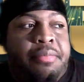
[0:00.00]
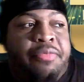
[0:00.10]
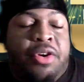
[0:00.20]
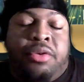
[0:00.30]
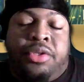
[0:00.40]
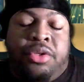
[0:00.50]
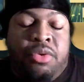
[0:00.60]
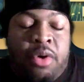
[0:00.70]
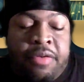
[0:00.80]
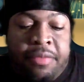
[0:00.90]
for those of you
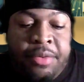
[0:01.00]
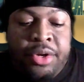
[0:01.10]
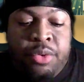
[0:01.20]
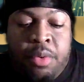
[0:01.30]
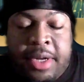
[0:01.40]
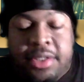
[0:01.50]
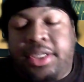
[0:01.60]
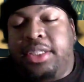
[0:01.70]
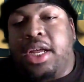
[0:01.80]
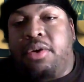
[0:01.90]
who are familiar with my
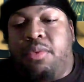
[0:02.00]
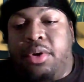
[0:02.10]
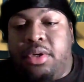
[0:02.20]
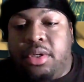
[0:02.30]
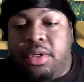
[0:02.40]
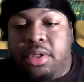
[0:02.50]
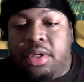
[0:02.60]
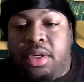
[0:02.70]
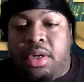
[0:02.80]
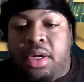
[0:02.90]
TikTok work,
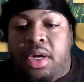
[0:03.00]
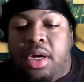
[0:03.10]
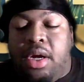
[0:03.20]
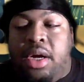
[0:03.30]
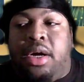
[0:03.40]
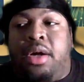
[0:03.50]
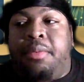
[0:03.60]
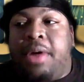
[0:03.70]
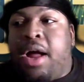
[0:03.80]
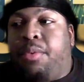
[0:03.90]

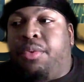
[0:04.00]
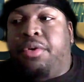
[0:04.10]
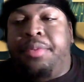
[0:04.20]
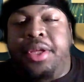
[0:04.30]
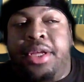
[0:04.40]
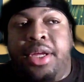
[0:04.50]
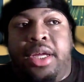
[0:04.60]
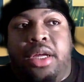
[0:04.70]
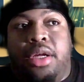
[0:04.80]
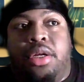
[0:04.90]
um, I will
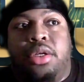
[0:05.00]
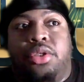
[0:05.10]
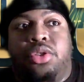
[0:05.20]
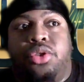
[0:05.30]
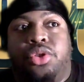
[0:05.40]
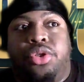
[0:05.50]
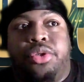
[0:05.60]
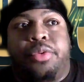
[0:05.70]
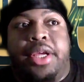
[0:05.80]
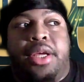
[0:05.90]
be
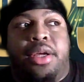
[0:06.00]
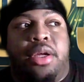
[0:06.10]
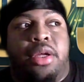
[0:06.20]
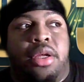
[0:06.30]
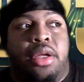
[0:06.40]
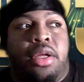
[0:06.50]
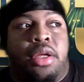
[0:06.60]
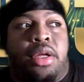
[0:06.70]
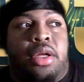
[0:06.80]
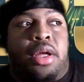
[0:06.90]
doing,
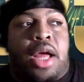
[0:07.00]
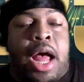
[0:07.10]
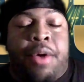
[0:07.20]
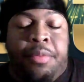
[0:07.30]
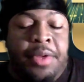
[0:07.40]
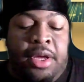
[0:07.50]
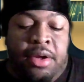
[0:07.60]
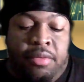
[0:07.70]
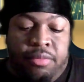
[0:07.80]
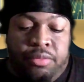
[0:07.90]
I will
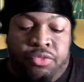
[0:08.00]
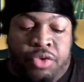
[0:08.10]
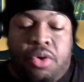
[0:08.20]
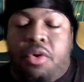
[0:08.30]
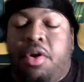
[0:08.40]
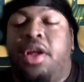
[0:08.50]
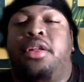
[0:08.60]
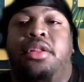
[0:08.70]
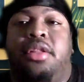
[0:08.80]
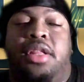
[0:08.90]
be
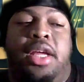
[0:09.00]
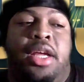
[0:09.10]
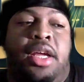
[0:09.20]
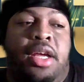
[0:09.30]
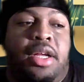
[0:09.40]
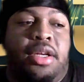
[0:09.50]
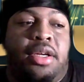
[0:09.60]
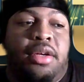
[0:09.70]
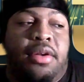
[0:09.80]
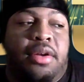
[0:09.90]
recording the
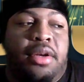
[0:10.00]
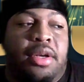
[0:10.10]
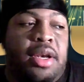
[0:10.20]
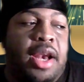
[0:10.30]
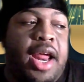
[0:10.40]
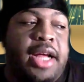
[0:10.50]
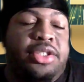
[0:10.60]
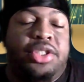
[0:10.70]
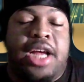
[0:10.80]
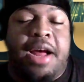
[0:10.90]

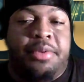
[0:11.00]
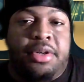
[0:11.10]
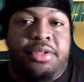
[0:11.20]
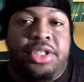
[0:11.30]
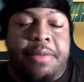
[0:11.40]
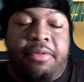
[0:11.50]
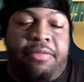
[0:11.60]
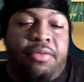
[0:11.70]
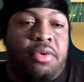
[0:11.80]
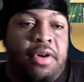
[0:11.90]
next chapter, chapter
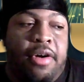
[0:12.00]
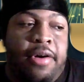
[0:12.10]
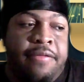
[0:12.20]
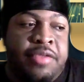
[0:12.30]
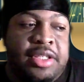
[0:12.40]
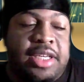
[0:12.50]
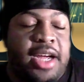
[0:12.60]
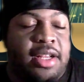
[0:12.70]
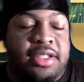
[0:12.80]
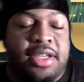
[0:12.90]
four of the
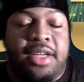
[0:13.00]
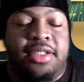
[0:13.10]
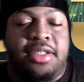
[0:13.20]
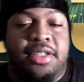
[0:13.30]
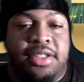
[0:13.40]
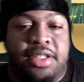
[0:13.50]
Tackling Toxicity